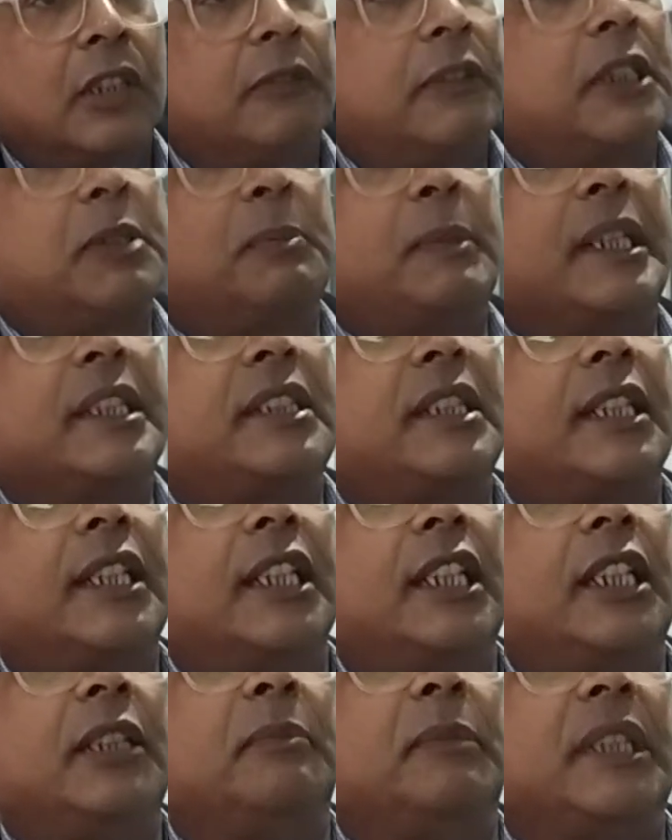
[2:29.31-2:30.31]
which
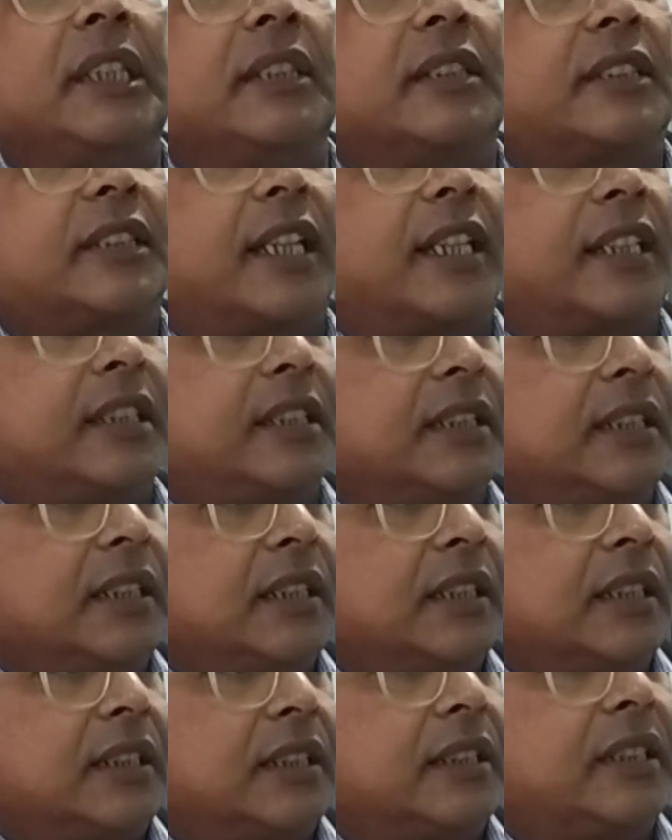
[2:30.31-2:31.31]
basically means that
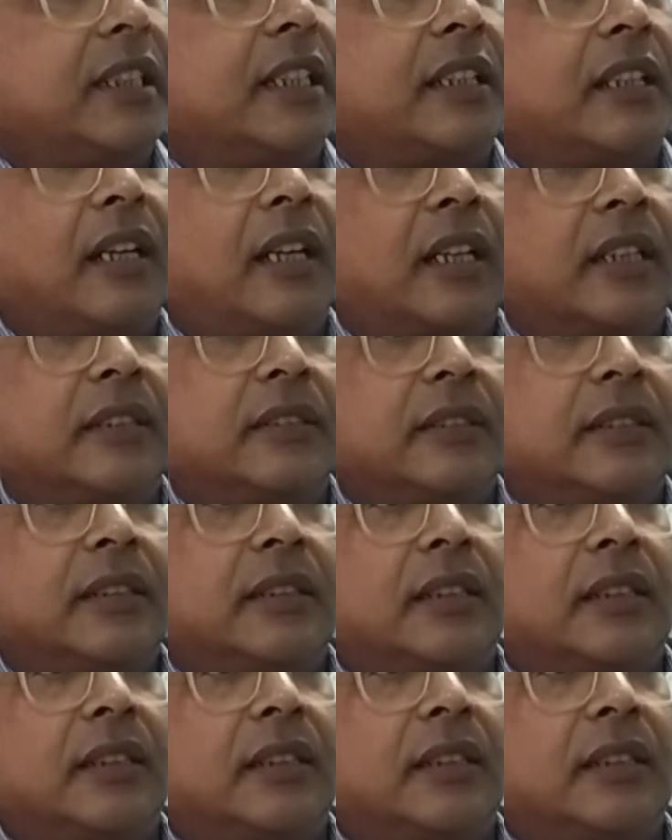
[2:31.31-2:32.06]
there